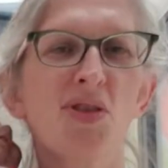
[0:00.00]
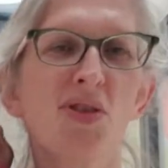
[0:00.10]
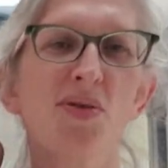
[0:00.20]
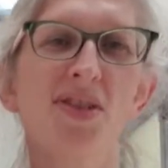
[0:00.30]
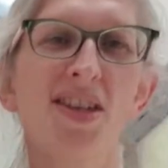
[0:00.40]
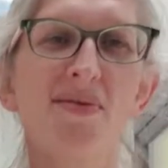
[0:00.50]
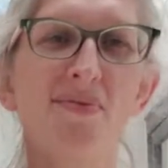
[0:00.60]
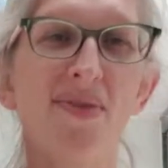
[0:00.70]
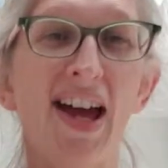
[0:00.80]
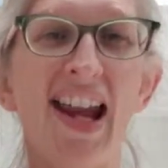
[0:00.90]
talk to
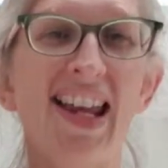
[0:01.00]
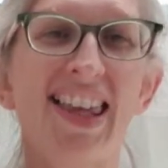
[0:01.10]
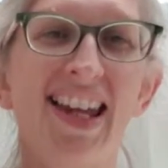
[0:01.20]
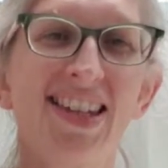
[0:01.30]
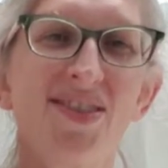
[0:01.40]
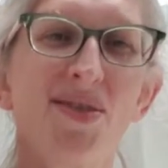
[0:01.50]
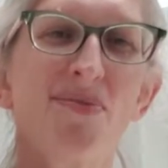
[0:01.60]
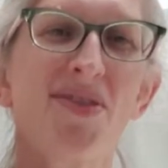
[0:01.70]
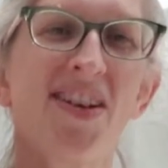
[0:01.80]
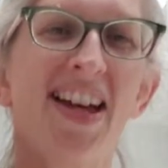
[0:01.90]
them, anything is normal.